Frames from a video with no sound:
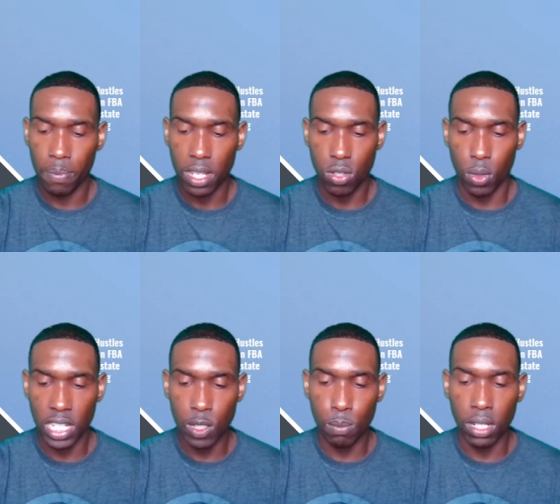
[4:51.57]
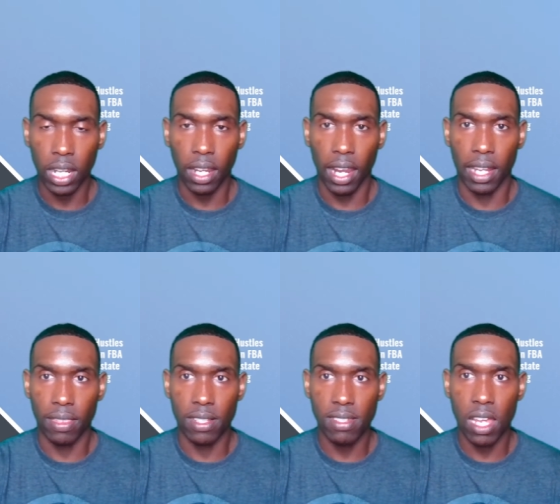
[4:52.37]
So with this book at
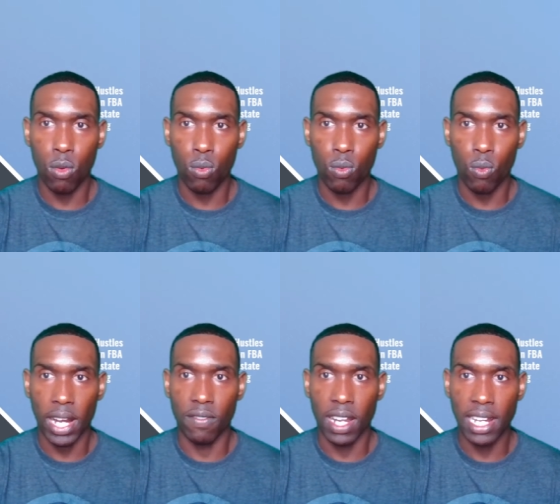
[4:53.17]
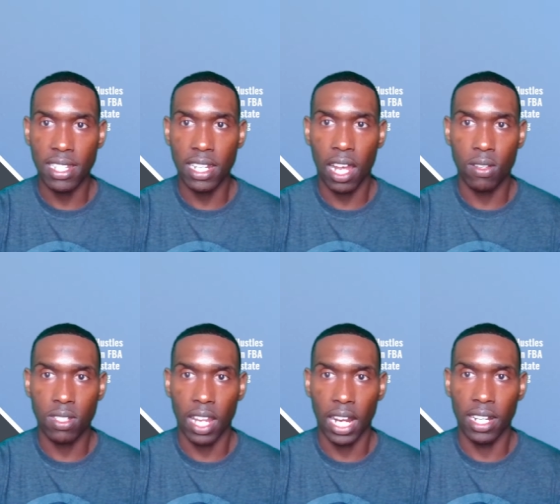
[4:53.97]
the sale rate of
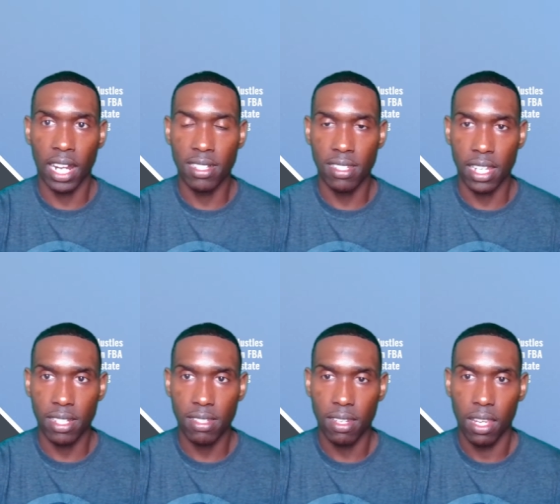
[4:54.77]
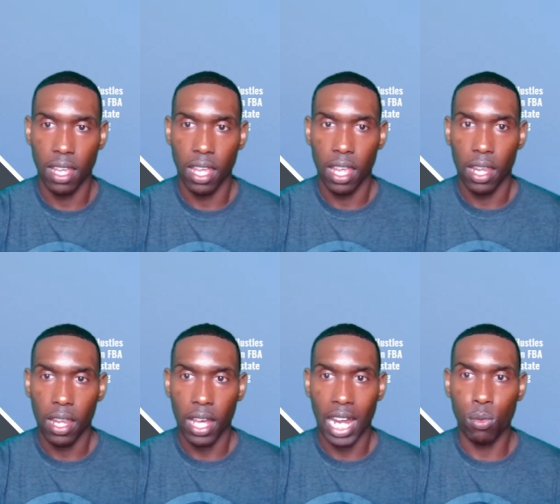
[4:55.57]
$19.99,
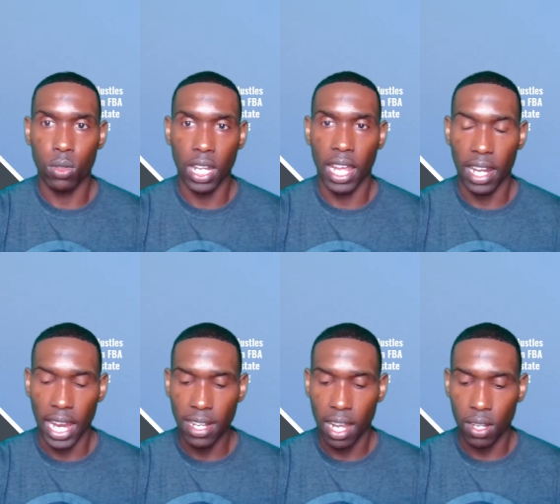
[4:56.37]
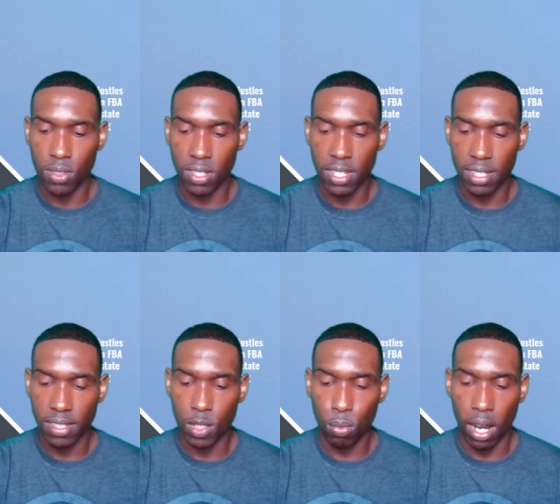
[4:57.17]
I will net
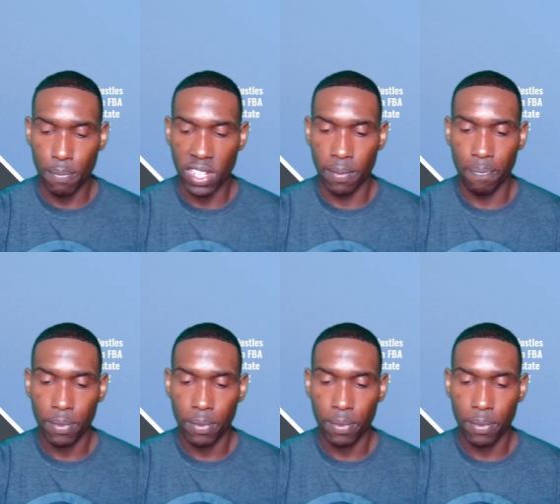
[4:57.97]
$8.06 profit.